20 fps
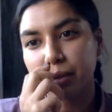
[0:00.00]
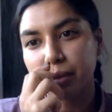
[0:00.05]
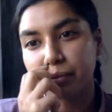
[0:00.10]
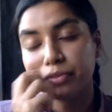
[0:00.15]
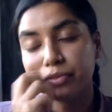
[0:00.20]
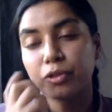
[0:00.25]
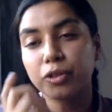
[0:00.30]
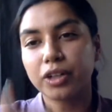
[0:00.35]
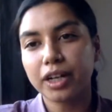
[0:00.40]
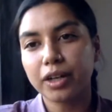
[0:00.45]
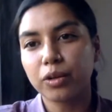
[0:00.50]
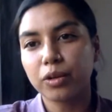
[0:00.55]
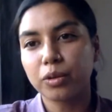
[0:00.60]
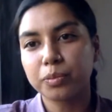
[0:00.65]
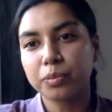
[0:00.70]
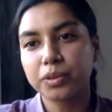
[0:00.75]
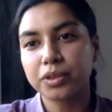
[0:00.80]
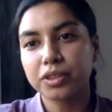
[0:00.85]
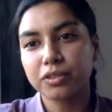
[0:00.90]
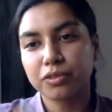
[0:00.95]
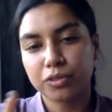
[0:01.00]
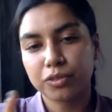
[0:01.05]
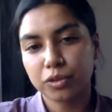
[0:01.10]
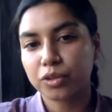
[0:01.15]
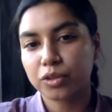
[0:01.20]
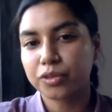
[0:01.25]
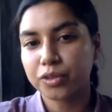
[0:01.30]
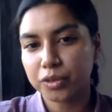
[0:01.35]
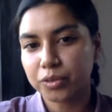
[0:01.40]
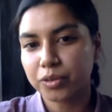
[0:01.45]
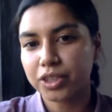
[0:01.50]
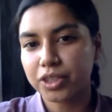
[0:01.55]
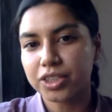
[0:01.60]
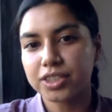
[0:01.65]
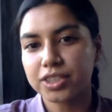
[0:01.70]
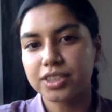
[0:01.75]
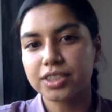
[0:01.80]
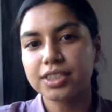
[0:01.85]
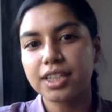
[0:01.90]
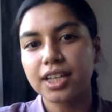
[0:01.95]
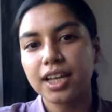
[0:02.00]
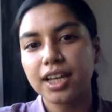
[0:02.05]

before I open the floor for questions,